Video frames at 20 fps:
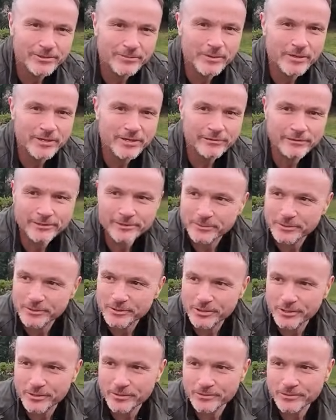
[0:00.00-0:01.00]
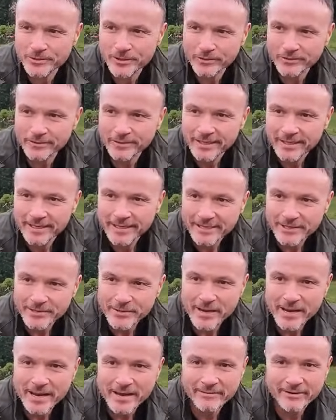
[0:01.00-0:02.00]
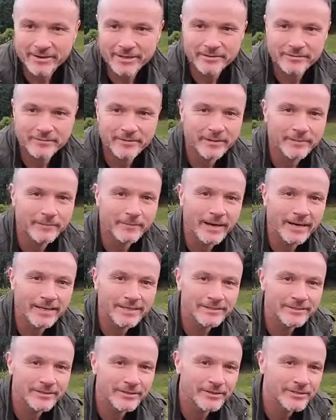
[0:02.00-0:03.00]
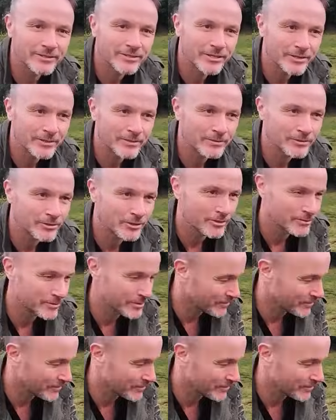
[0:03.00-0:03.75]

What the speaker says: You put your Christmas tunes on, you hear it, and you think, wow, it's a nice chilled tune.